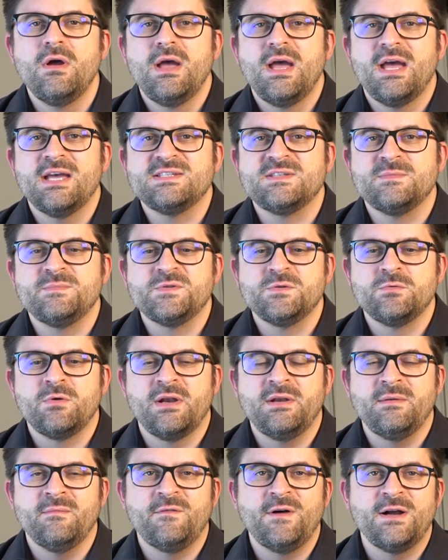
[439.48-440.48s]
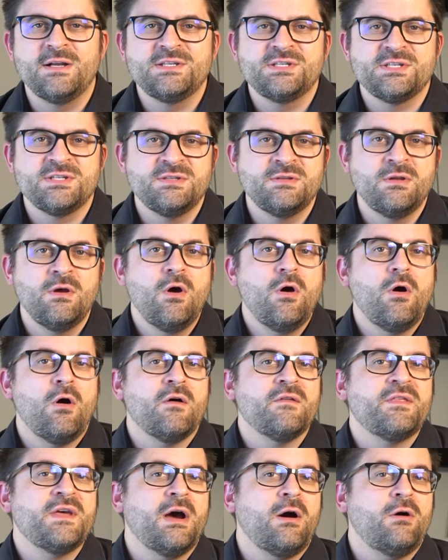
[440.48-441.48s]
as a pseudorandom function,
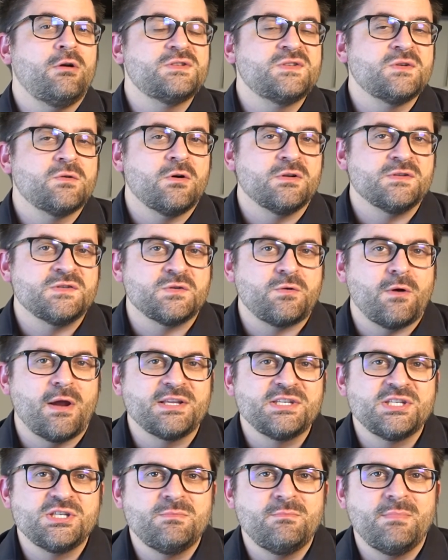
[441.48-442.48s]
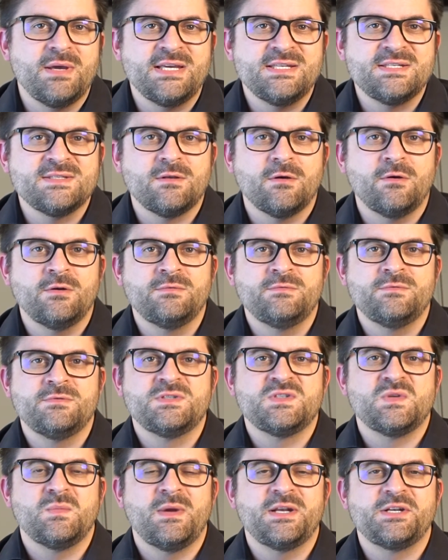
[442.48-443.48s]
or there are also constructions based on
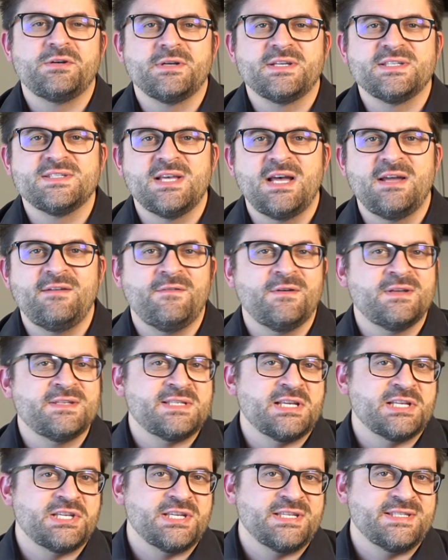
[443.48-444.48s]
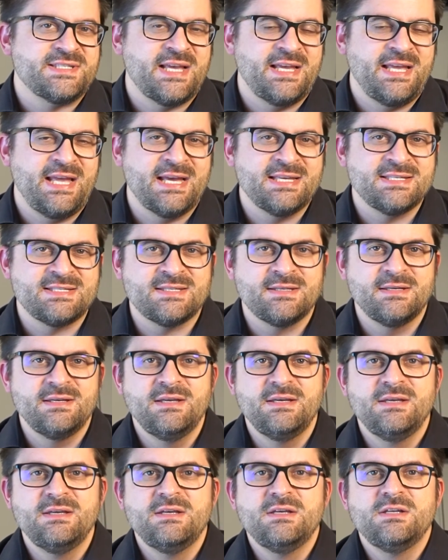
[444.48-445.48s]
symmetric ciphers such as AES
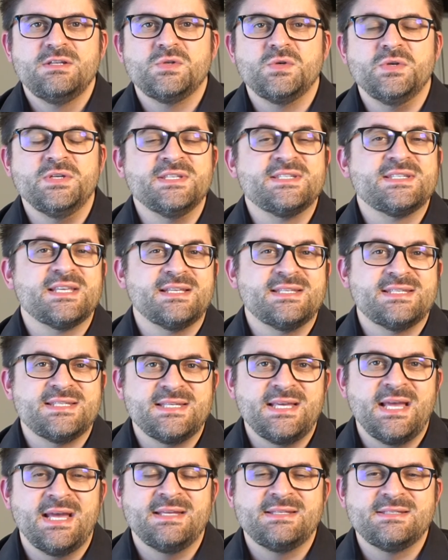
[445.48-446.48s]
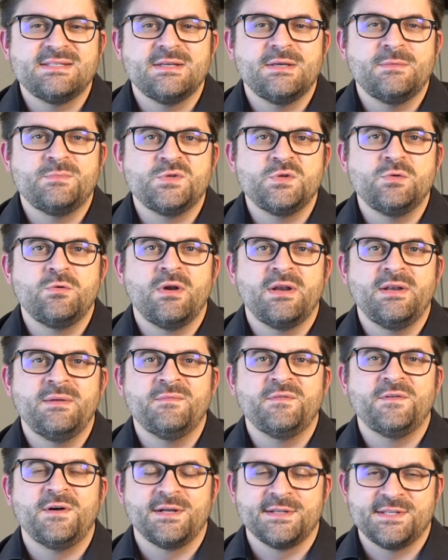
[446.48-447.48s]
to instantiate a
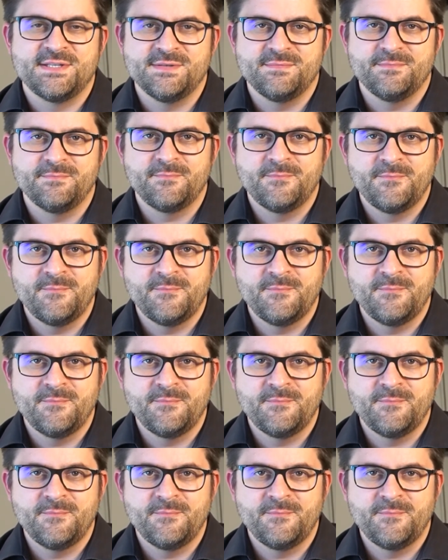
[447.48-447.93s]
pseudorandom function.